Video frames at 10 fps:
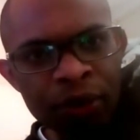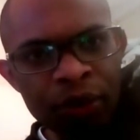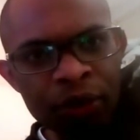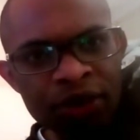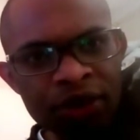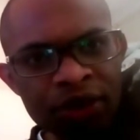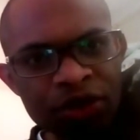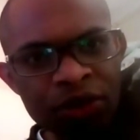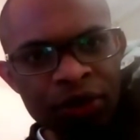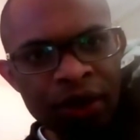pausing,
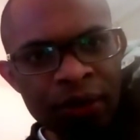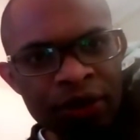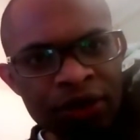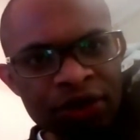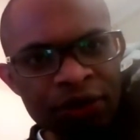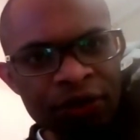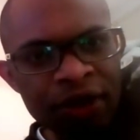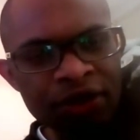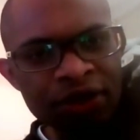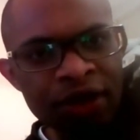so that means
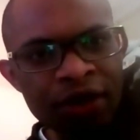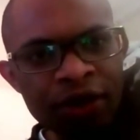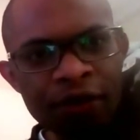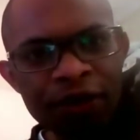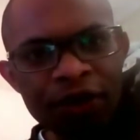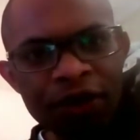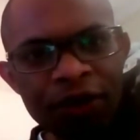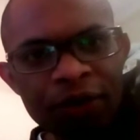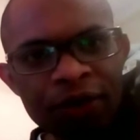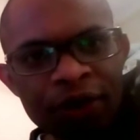that's the end of the
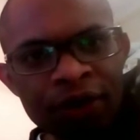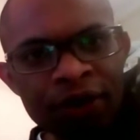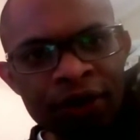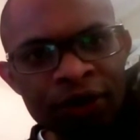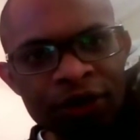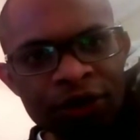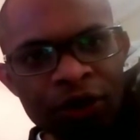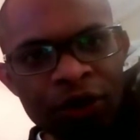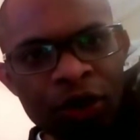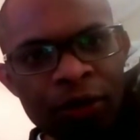video.
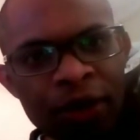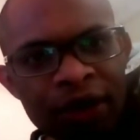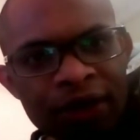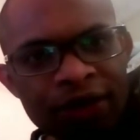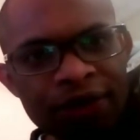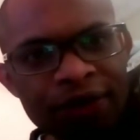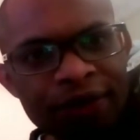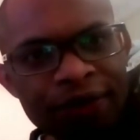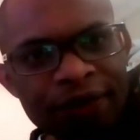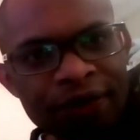So God bless.
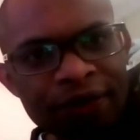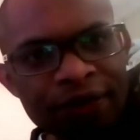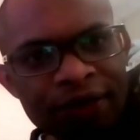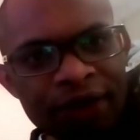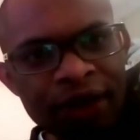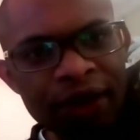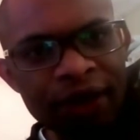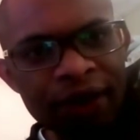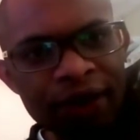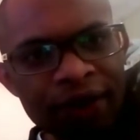Take
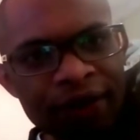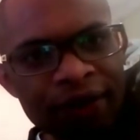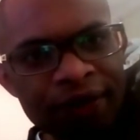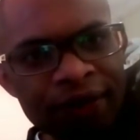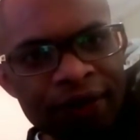care.